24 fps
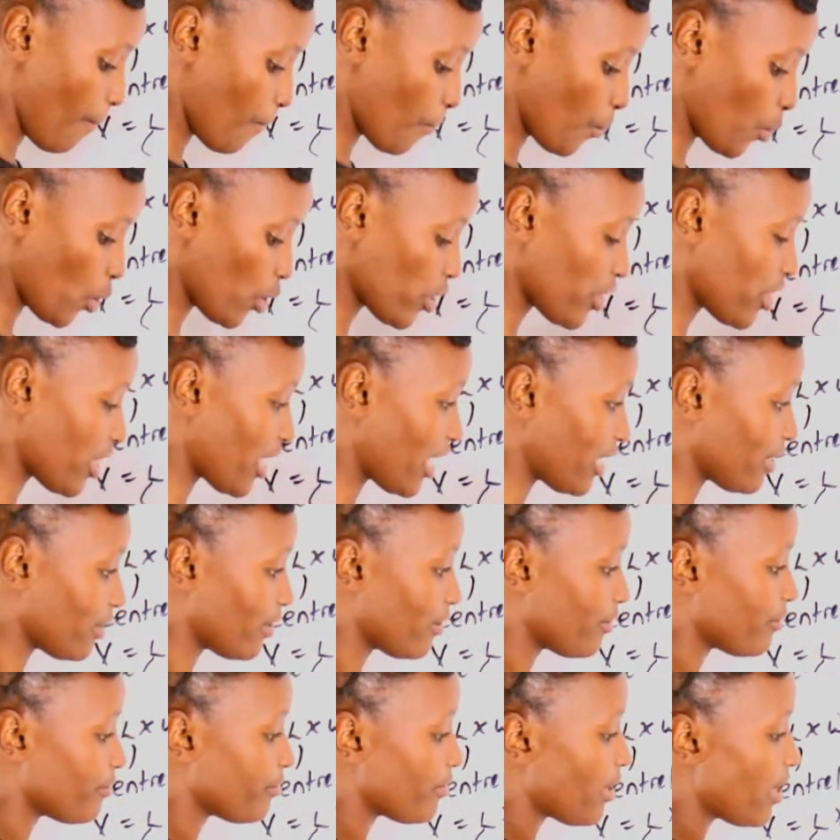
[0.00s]
more
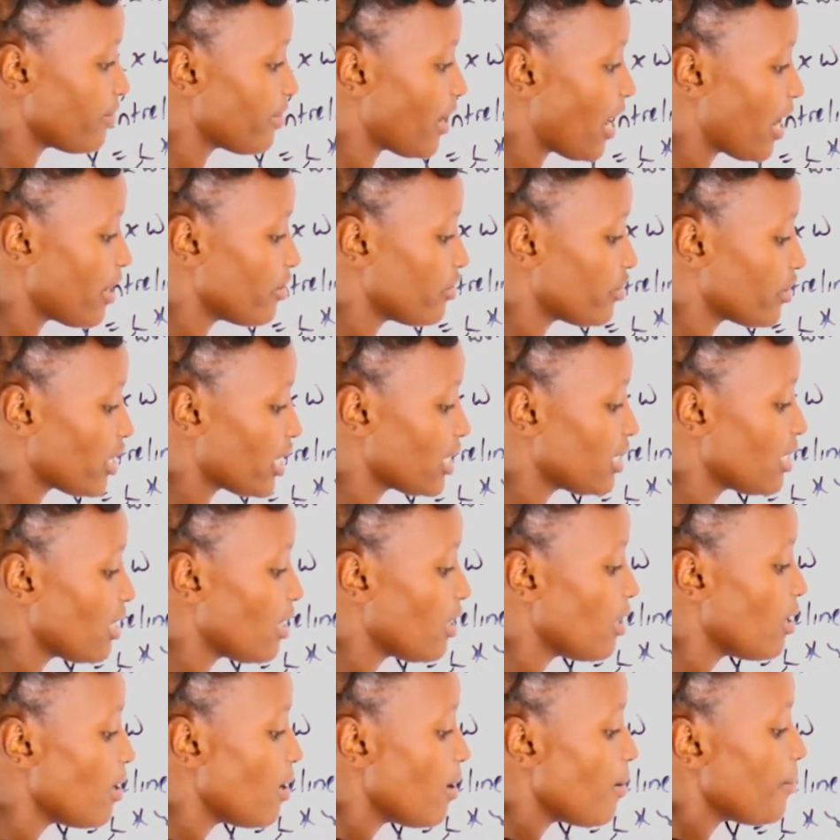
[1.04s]
than 500
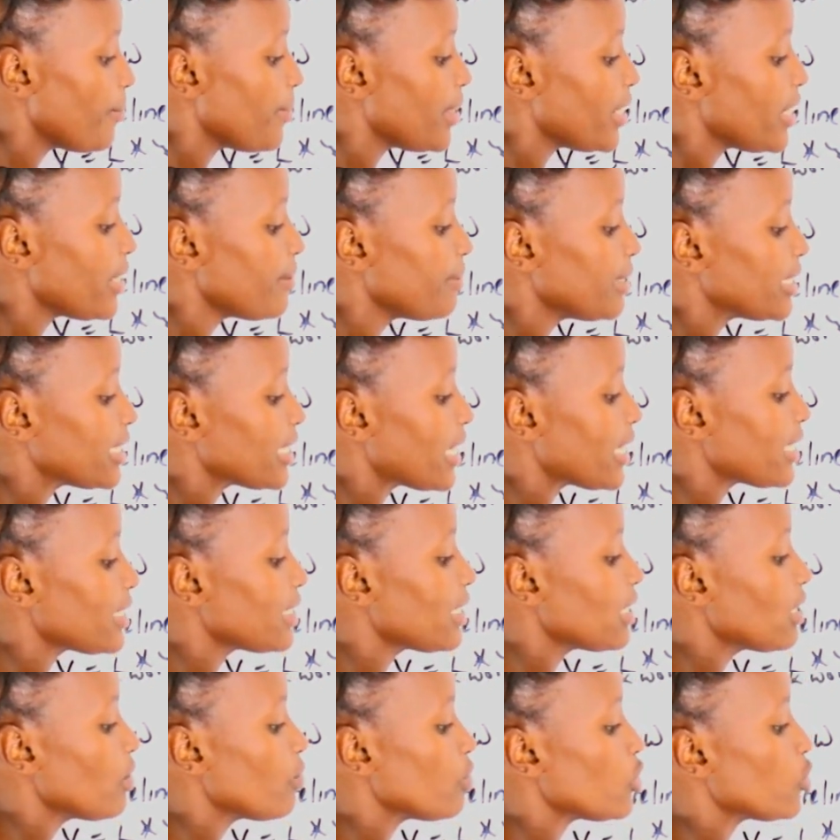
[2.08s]

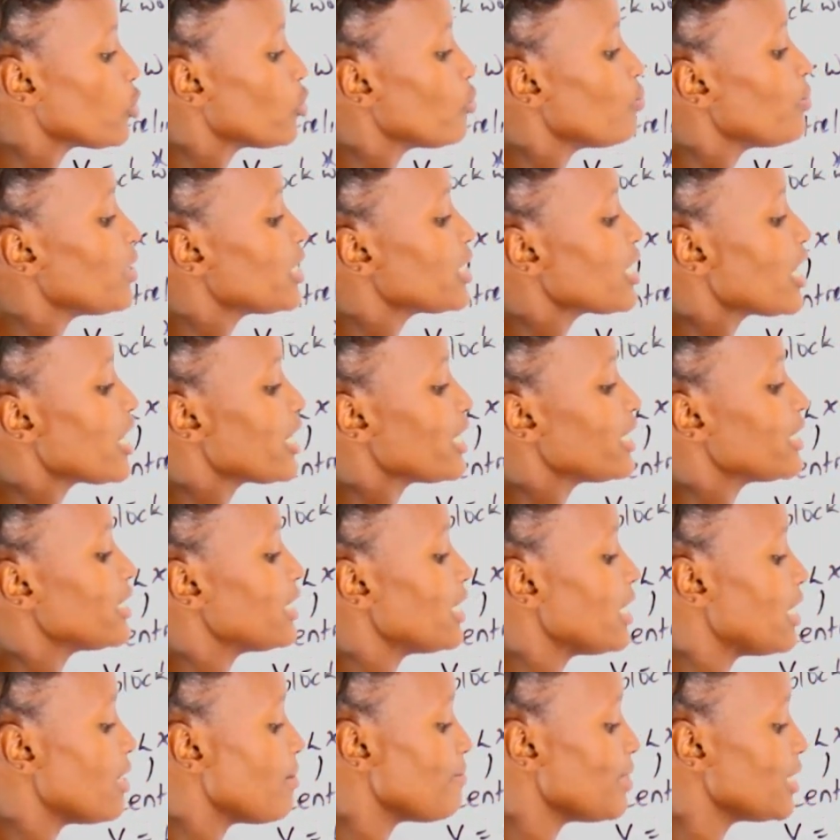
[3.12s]
millimeters, we should measure
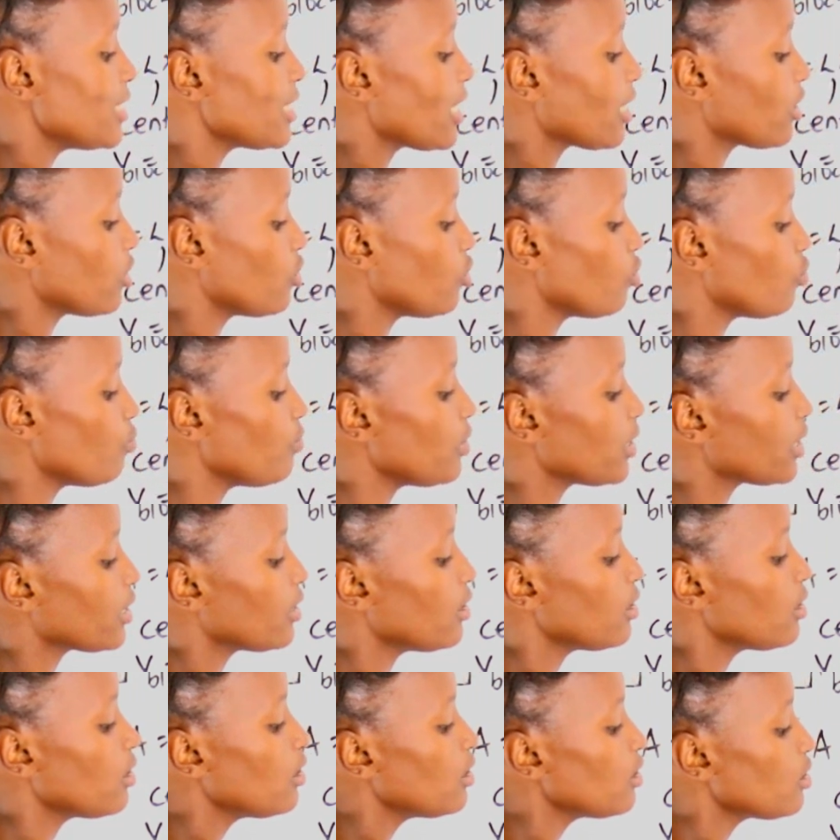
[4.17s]
it in meter cubic.
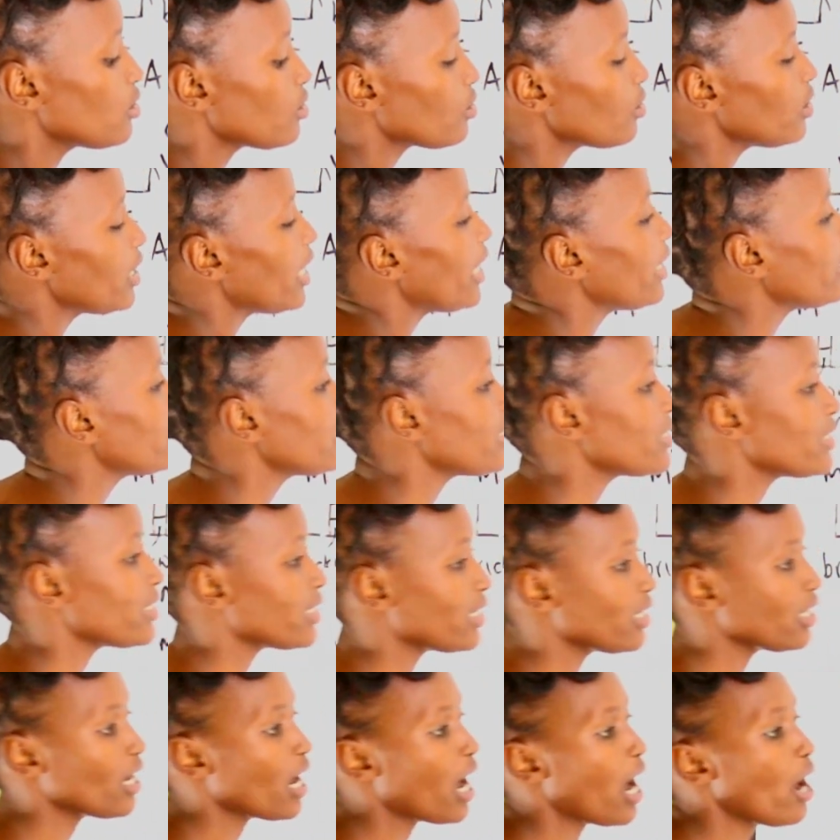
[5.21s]
So let's
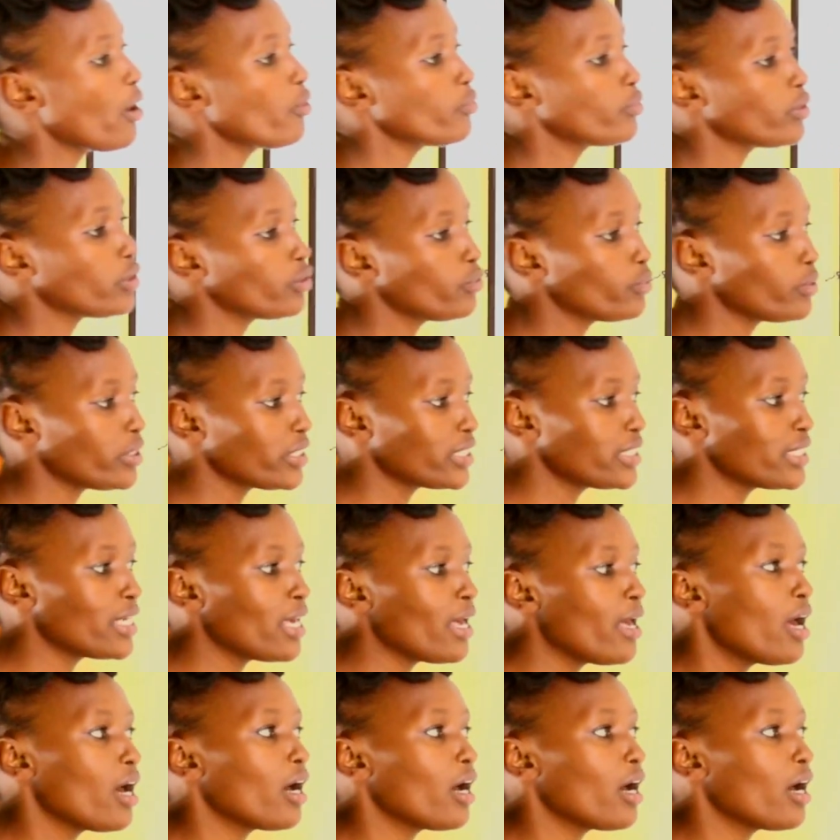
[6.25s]
see how we do it.